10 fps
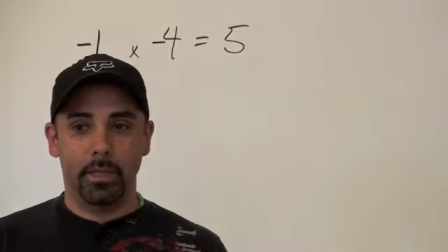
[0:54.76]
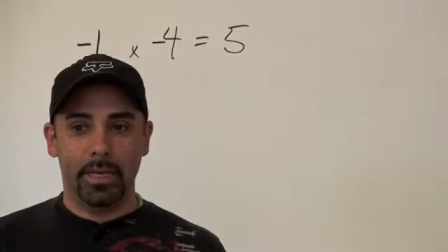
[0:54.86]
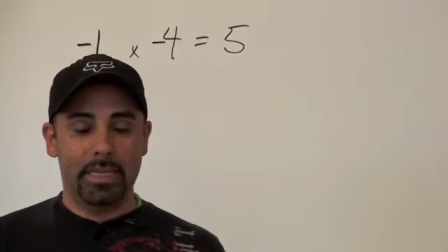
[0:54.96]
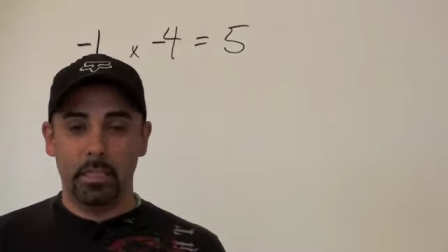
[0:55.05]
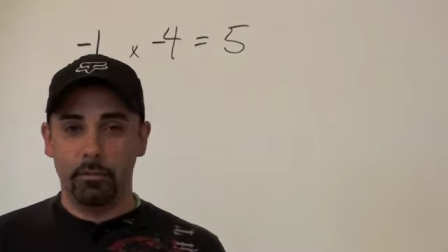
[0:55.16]

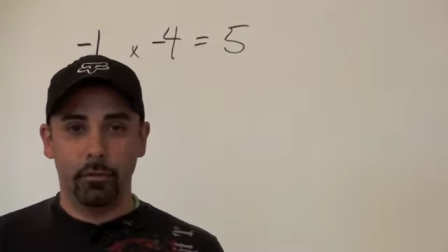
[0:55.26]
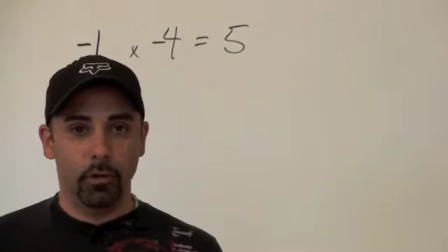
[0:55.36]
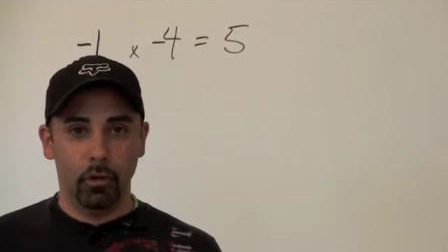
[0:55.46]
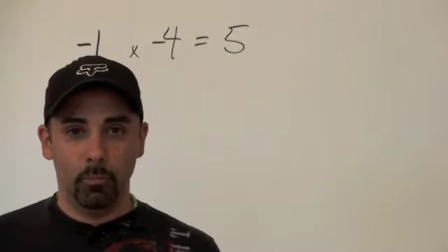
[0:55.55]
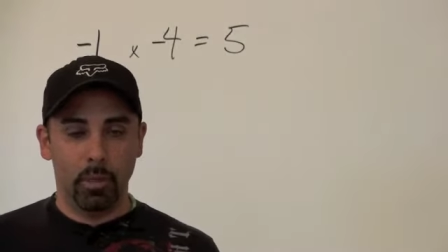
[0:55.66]
isn't
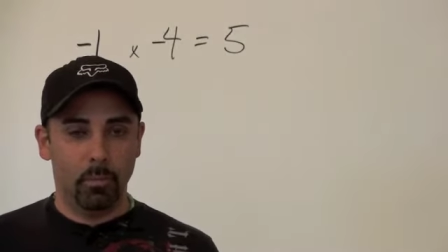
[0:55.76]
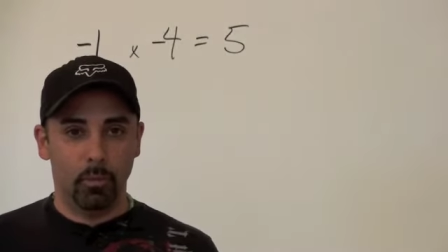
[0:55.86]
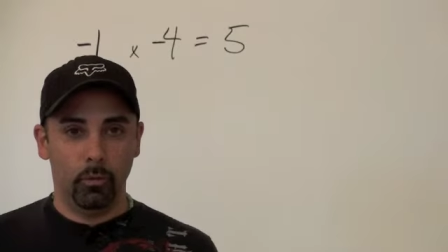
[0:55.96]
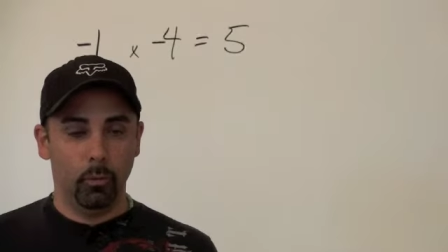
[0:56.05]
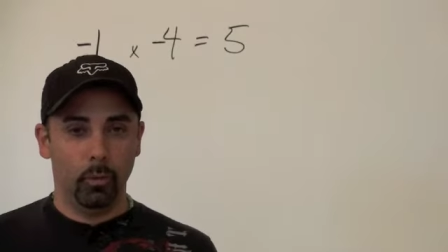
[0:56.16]
for new
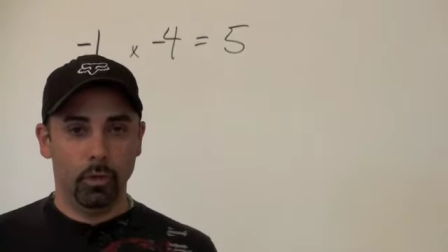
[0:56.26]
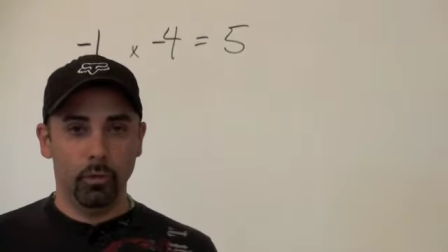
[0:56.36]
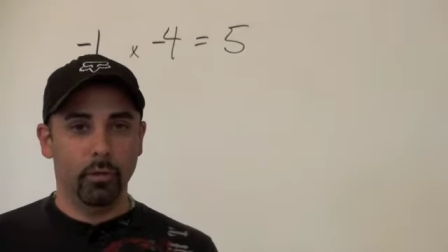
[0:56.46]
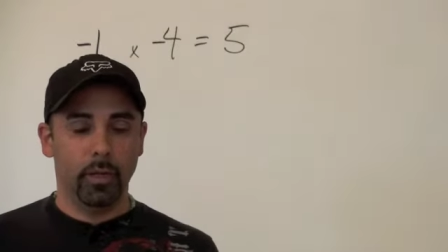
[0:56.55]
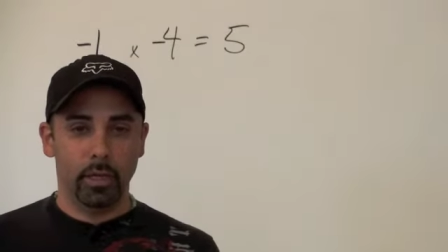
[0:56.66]
people who are
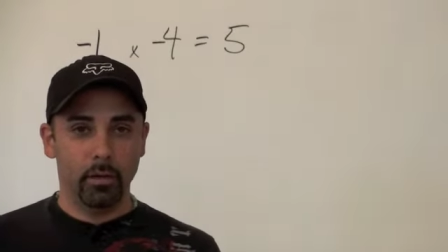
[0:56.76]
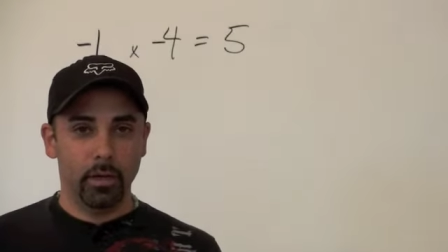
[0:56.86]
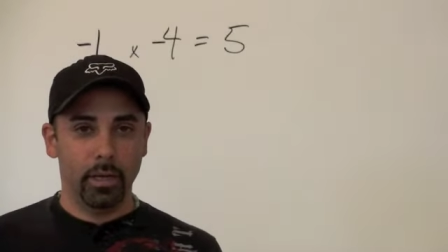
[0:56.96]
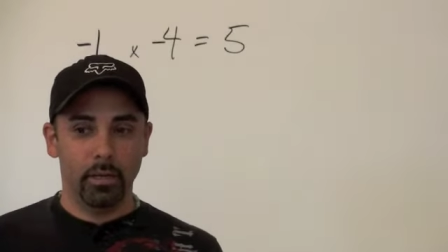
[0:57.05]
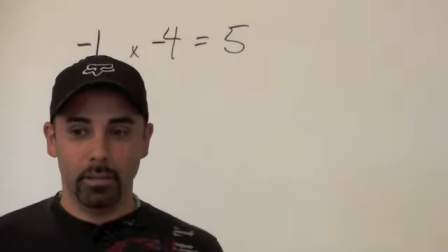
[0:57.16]
new to the
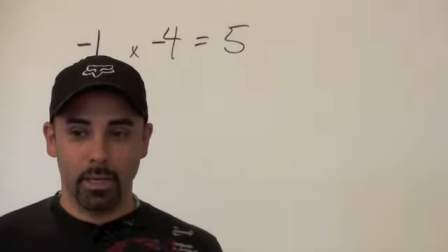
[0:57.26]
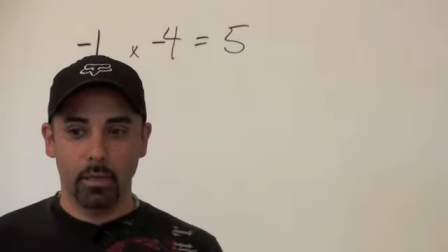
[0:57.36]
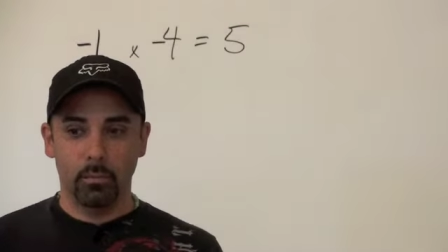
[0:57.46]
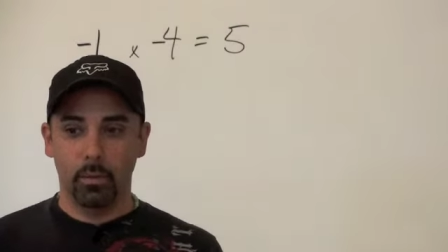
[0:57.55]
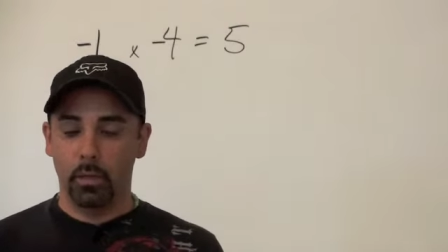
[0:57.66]
internet,
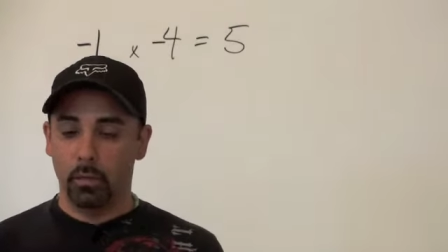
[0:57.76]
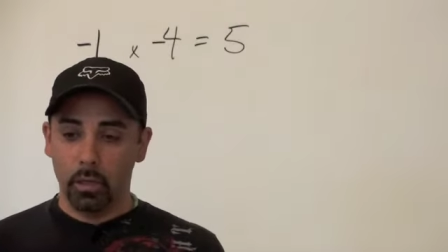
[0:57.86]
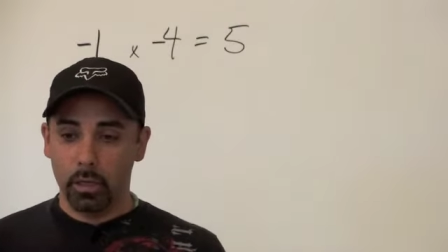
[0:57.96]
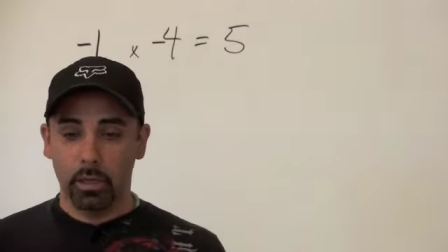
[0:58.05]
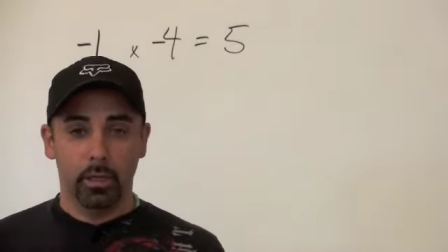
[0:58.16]
tell them,
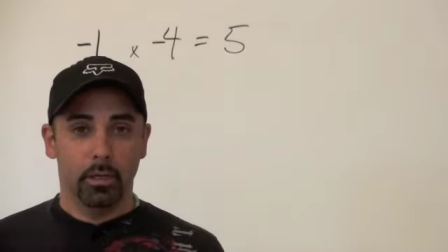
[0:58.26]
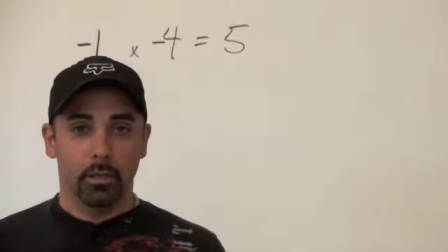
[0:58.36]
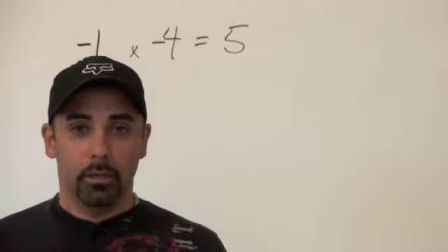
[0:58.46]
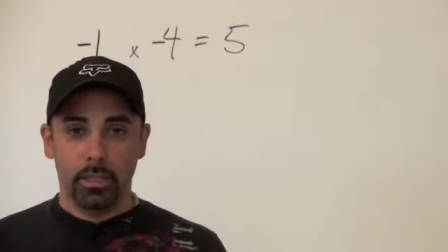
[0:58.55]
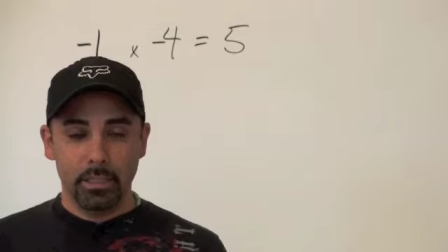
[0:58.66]
look,
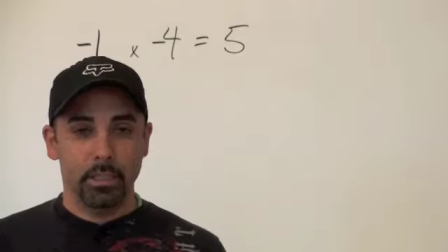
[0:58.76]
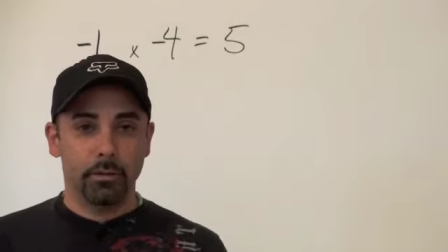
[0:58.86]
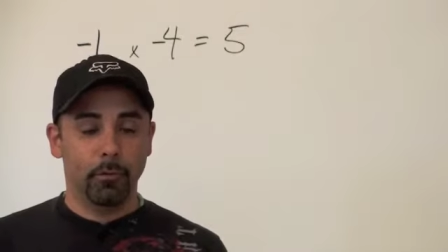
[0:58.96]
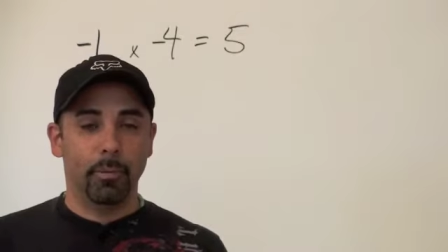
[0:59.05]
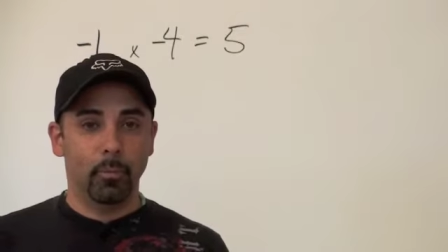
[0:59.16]
this
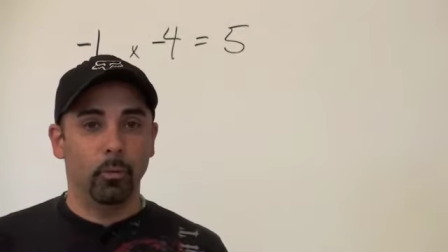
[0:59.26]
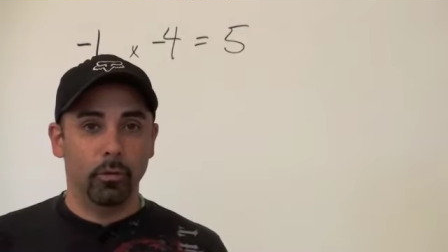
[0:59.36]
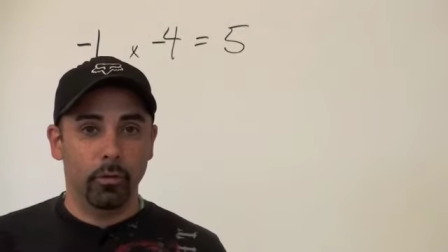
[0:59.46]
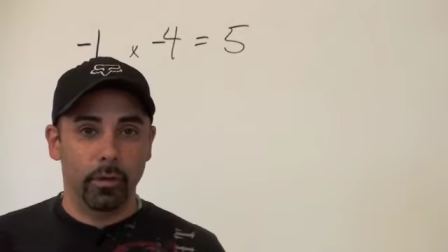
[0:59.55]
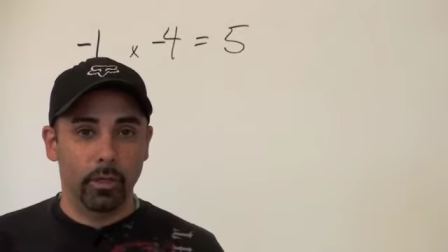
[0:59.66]
isn't for people who
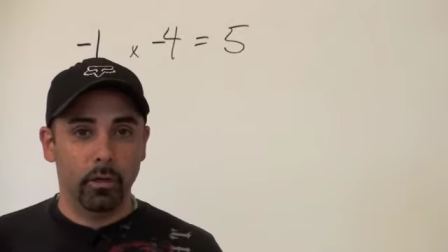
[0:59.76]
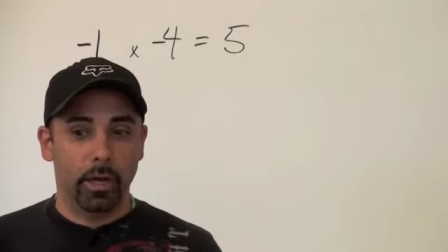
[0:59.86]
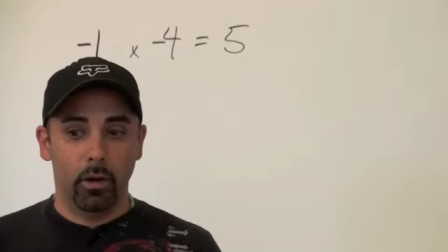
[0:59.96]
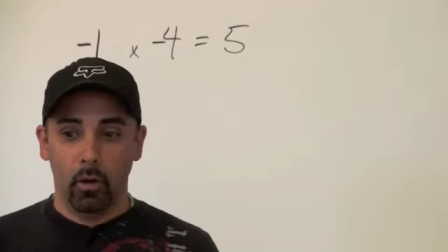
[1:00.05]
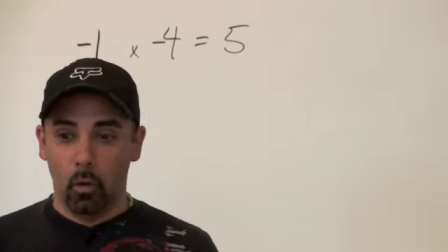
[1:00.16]
are new to the
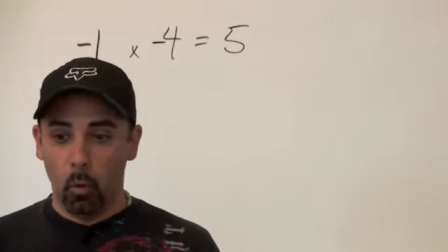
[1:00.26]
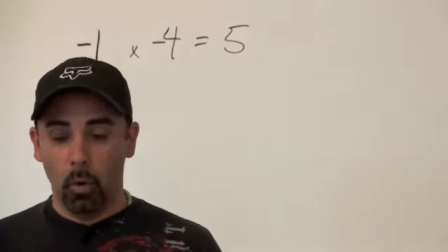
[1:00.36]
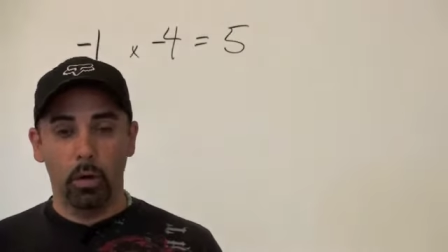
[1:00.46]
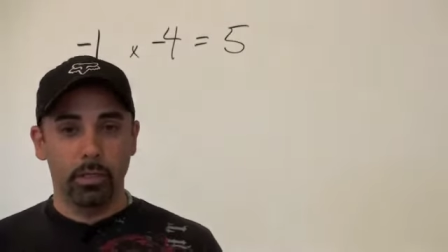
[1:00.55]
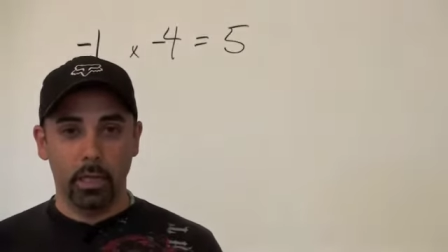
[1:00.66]
internet.
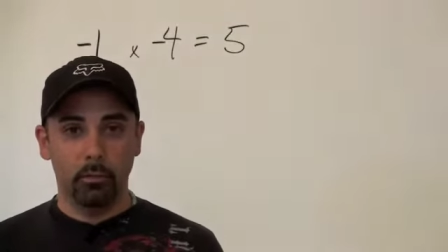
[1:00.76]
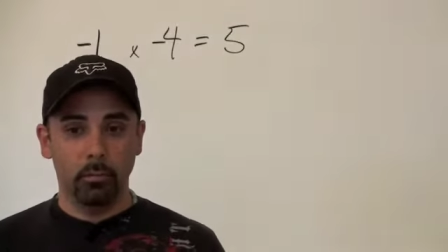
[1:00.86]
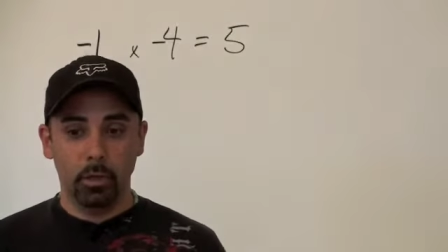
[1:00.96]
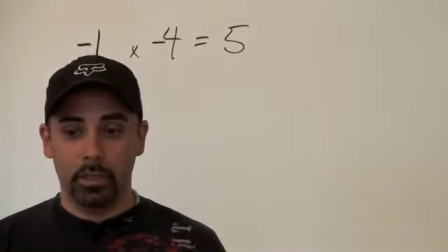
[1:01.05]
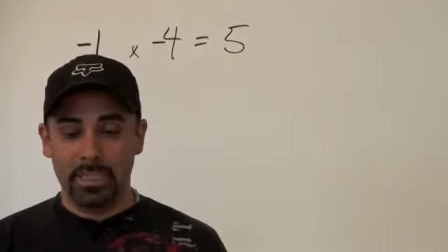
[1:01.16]
Or tell
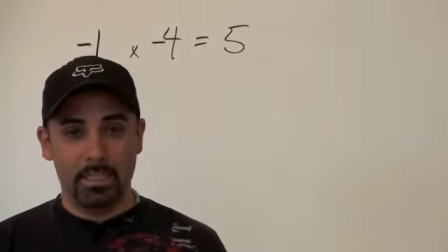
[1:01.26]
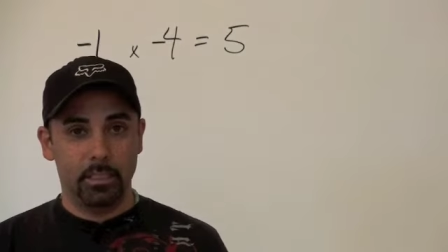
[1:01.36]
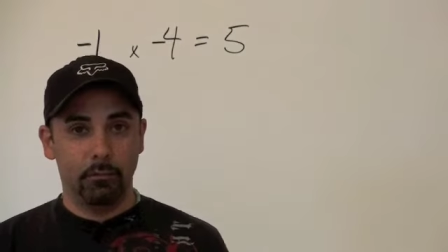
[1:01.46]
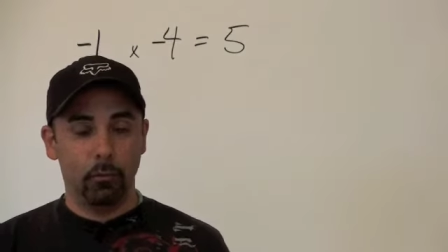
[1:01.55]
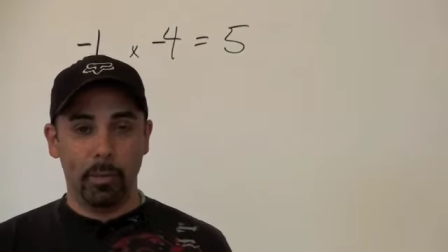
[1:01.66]
them, look, this
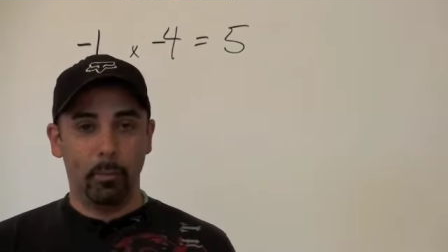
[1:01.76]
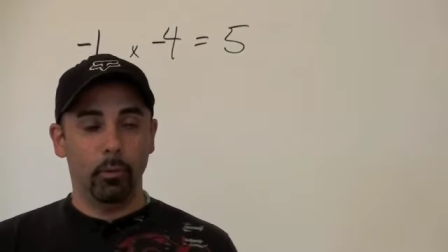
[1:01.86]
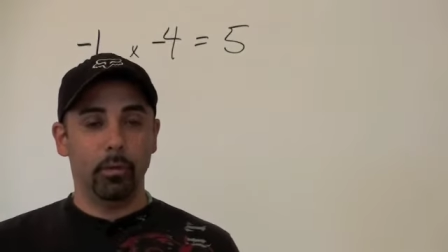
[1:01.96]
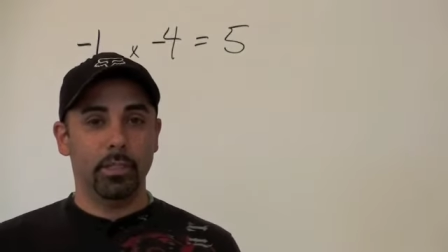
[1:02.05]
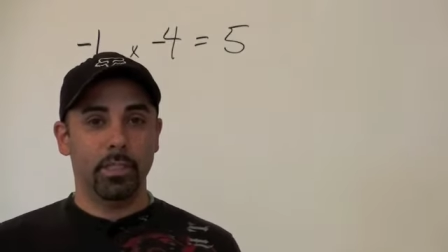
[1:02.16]
isn't for
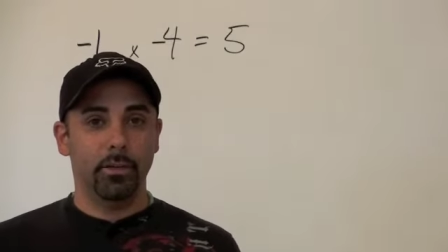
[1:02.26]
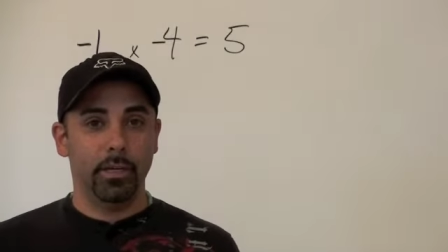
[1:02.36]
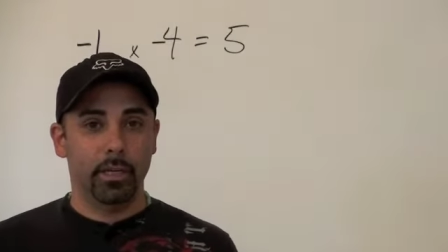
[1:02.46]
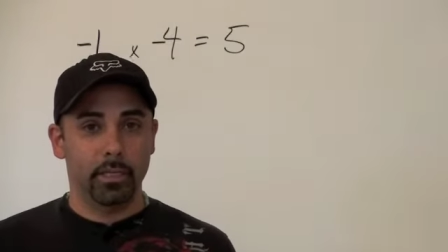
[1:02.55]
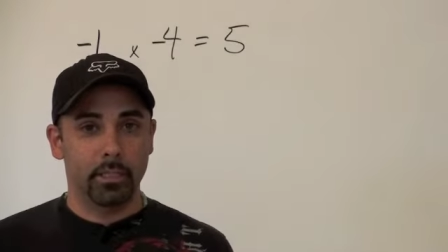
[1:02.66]
people who are
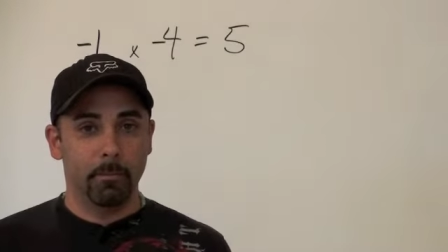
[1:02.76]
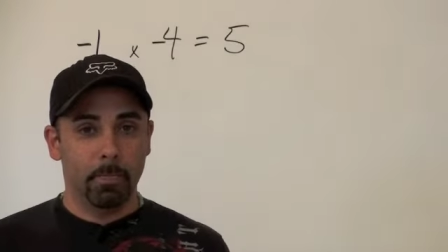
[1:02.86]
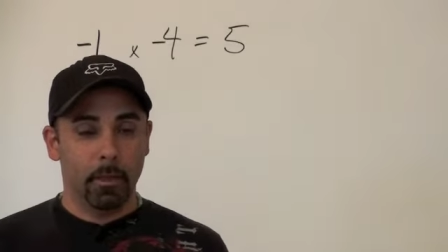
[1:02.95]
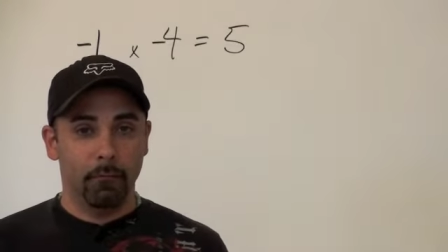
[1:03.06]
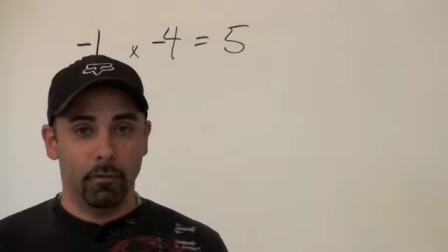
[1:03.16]
serious.
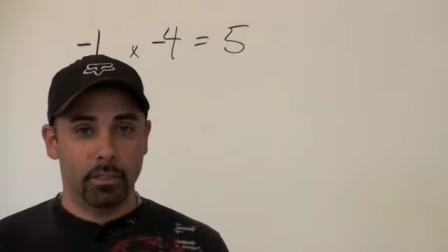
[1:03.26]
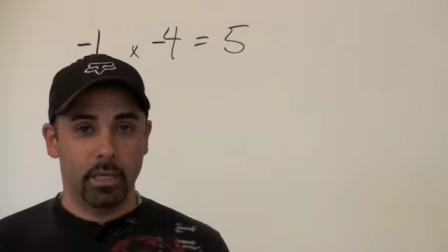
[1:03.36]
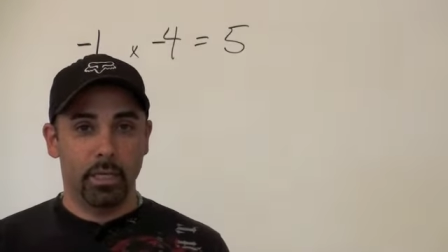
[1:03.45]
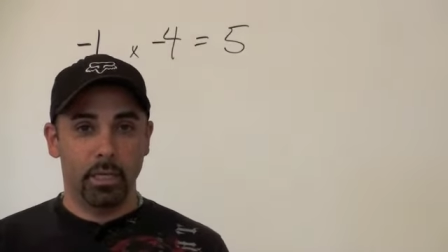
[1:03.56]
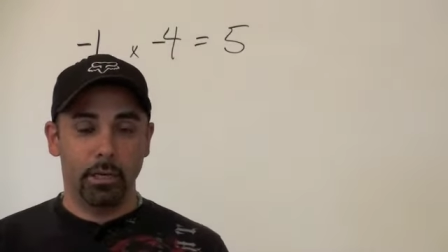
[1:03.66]
If you're
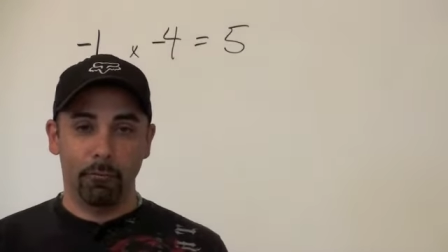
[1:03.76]
selling an